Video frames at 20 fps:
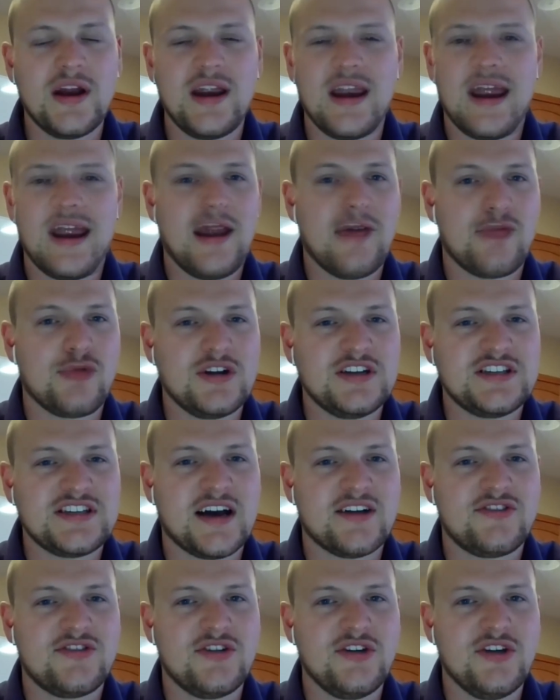and reach
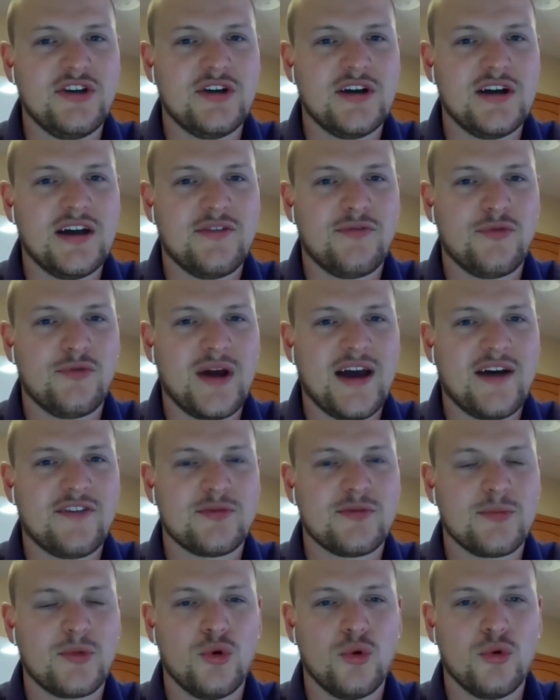out to you if we have
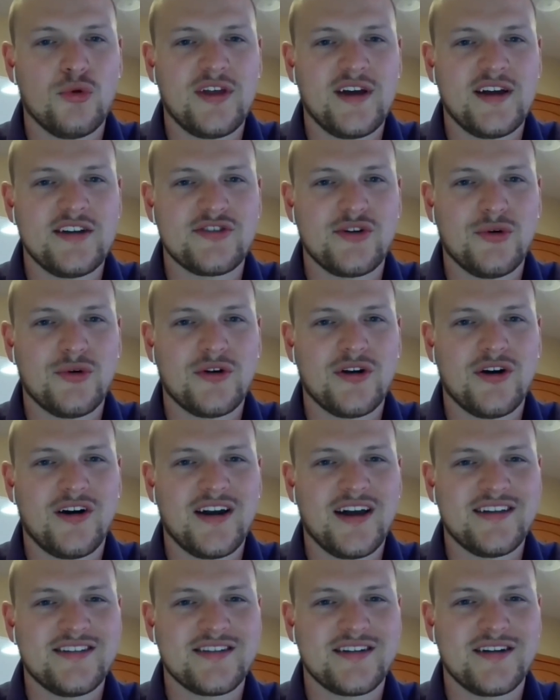some cool things going on.